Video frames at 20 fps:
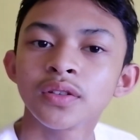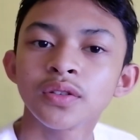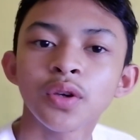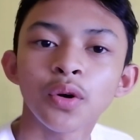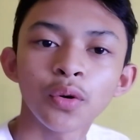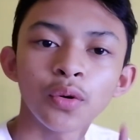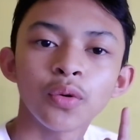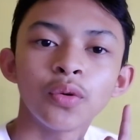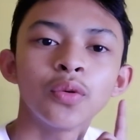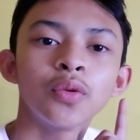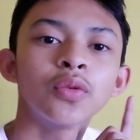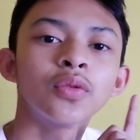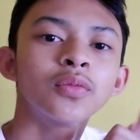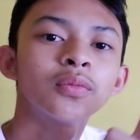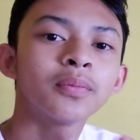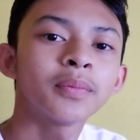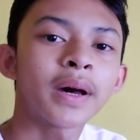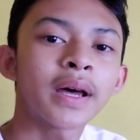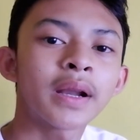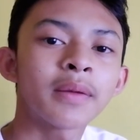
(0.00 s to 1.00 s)
So,
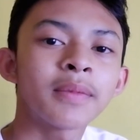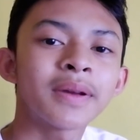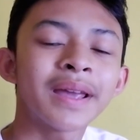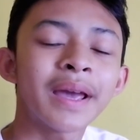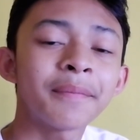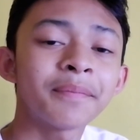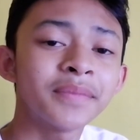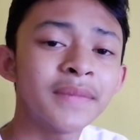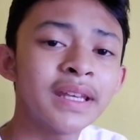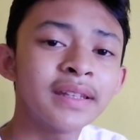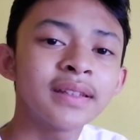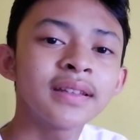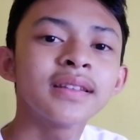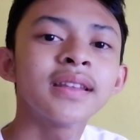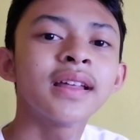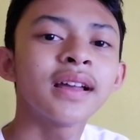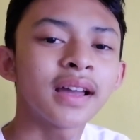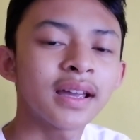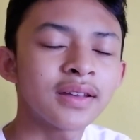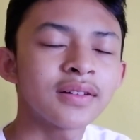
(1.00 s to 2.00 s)
para may updated
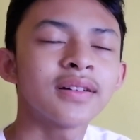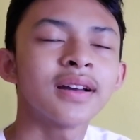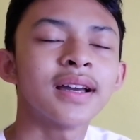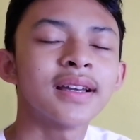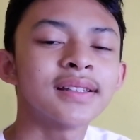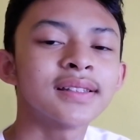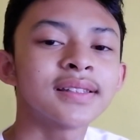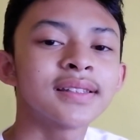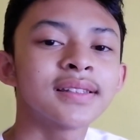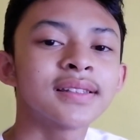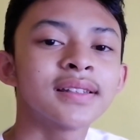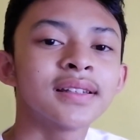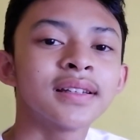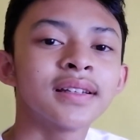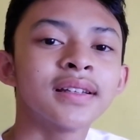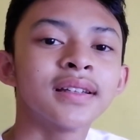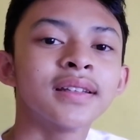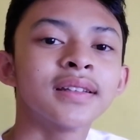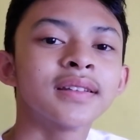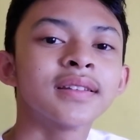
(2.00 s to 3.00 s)
din kayo guys.
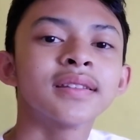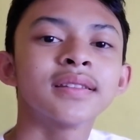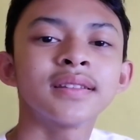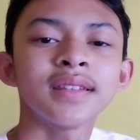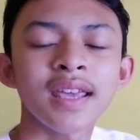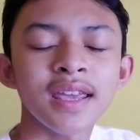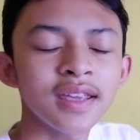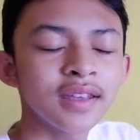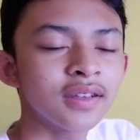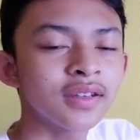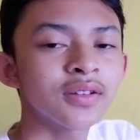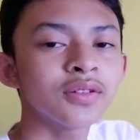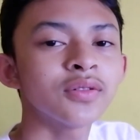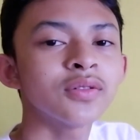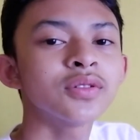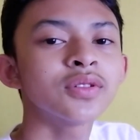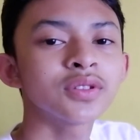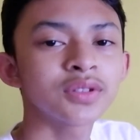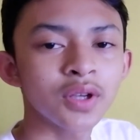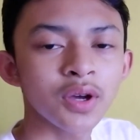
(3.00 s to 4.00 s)
Thank
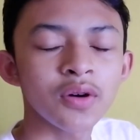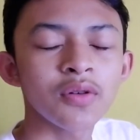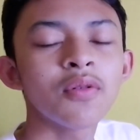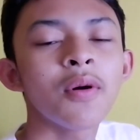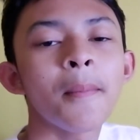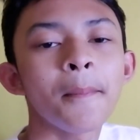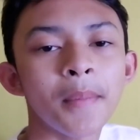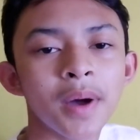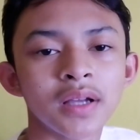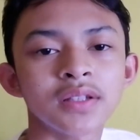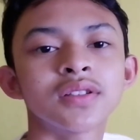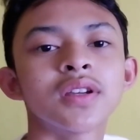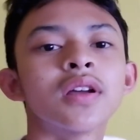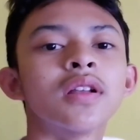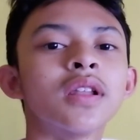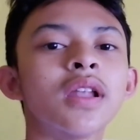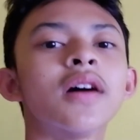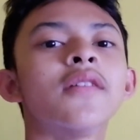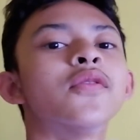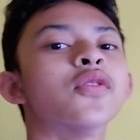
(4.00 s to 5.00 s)
you so much.
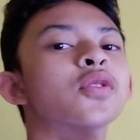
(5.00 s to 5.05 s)
Love